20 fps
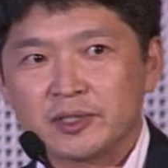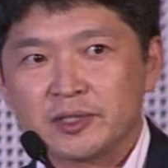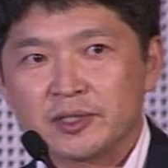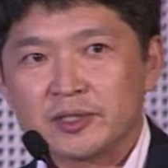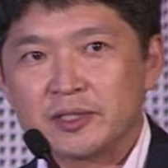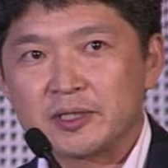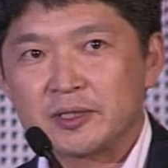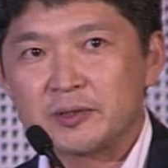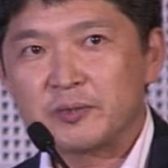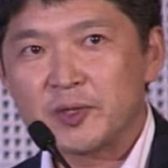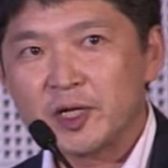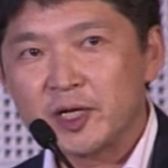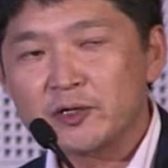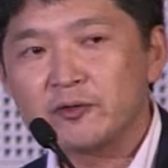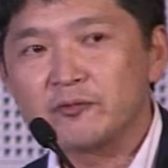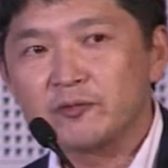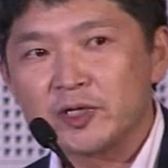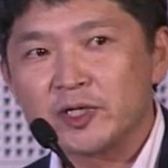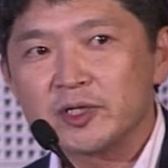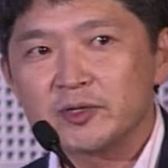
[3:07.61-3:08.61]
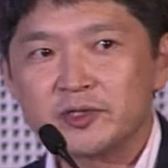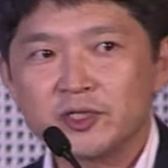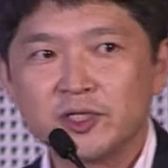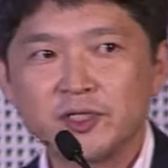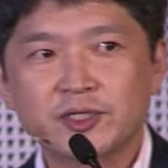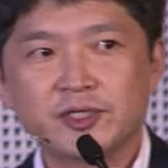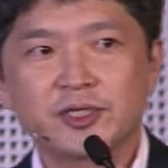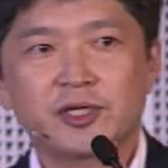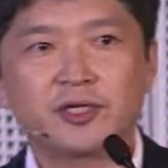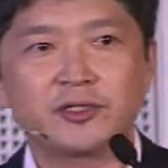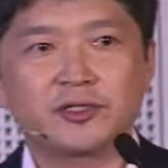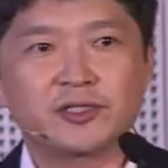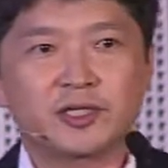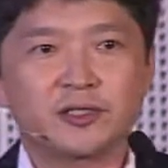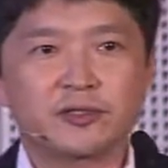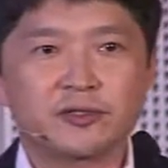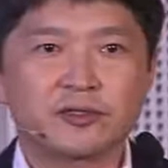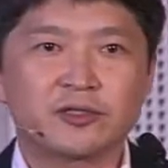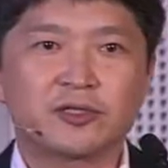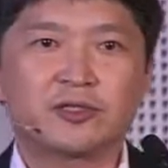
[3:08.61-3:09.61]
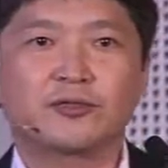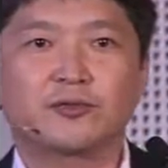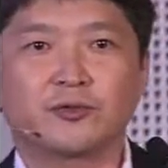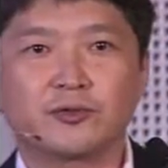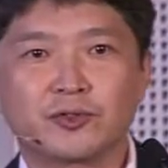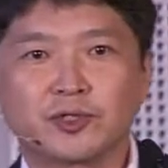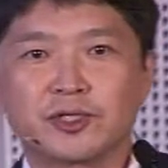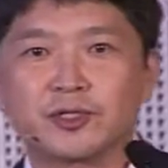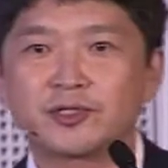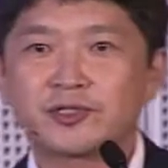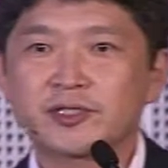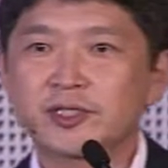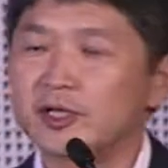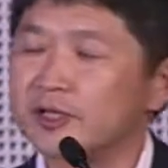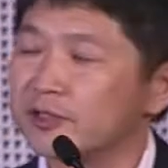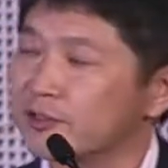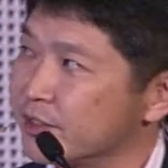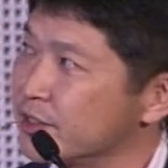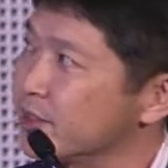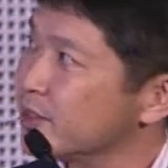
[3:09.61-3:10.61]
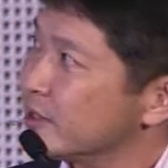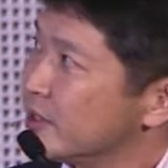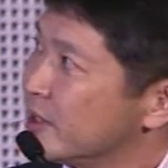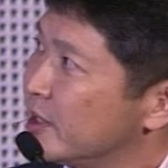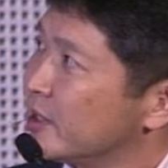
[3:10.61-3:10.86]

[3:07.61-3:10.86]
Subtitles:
mainly T cells and dendritic cells.